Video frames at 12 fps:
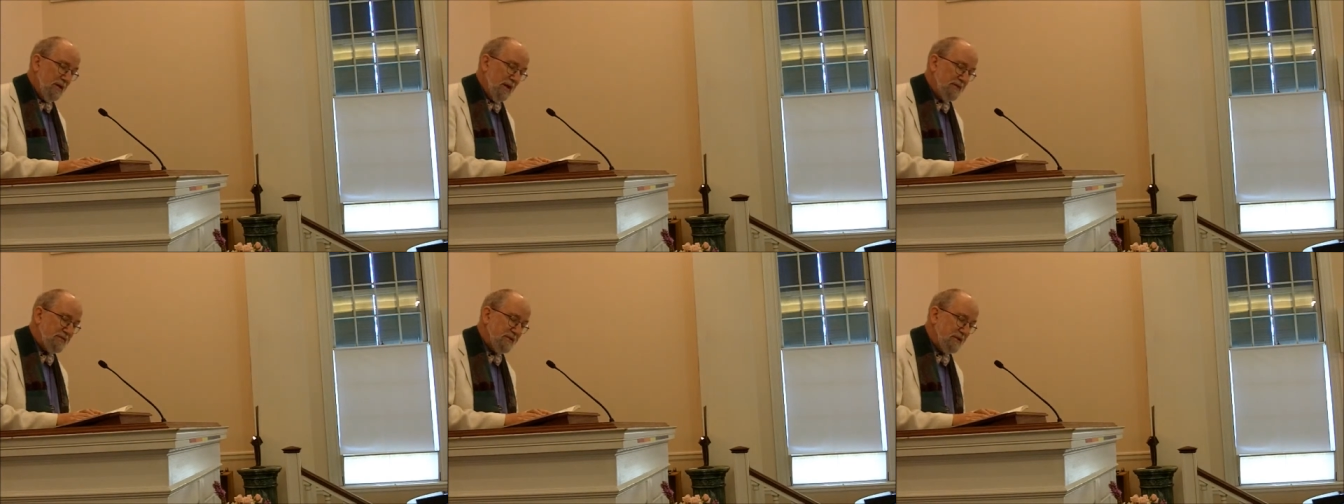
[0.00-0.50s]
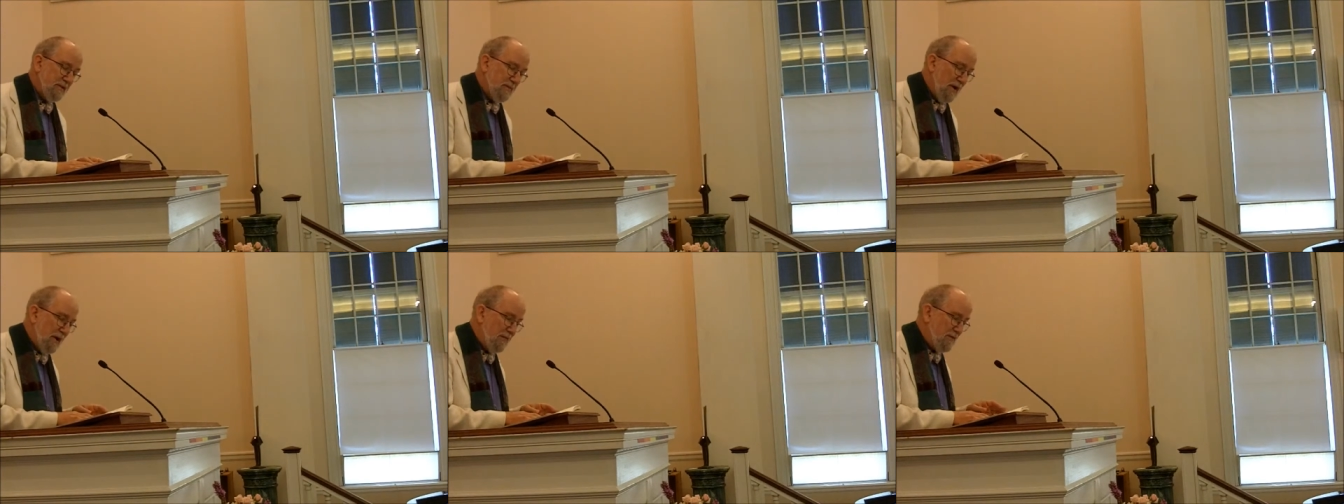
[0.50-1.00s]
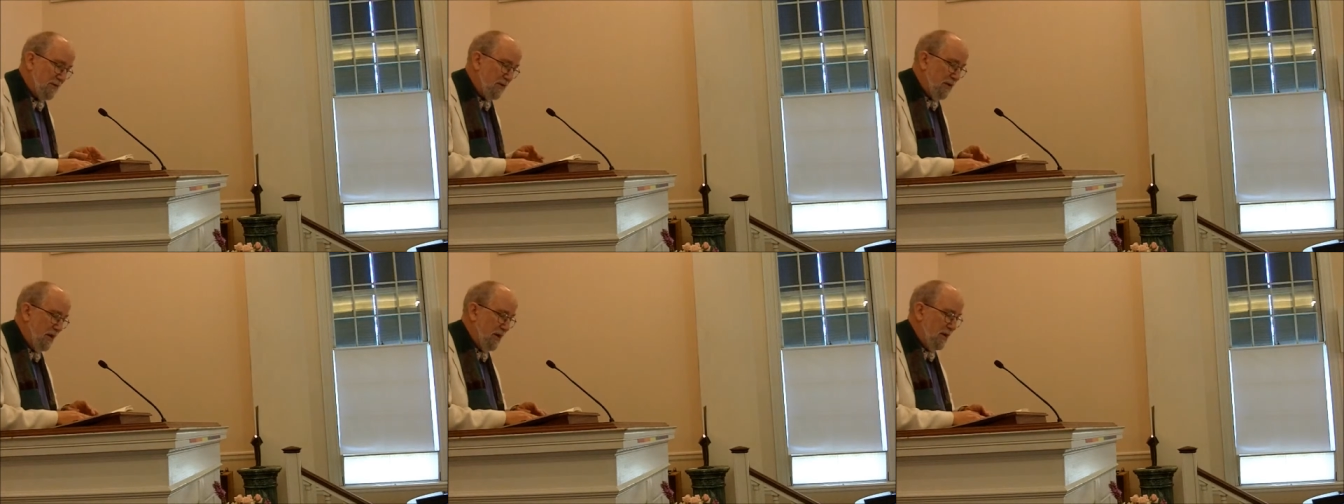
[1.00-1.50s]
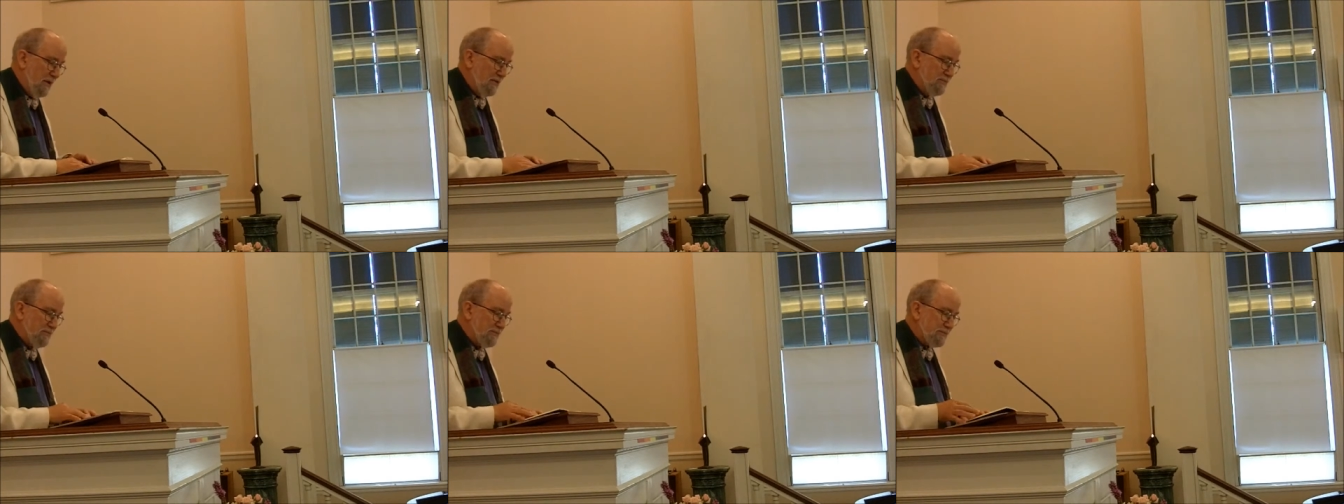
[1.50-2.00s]
I said goodbye for a
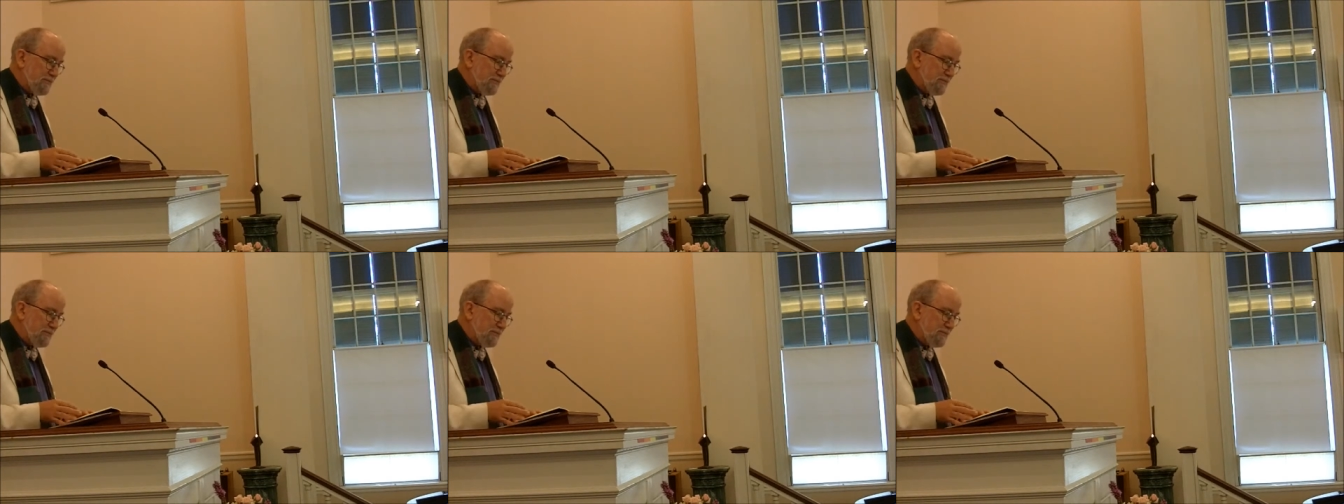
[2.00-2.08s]
while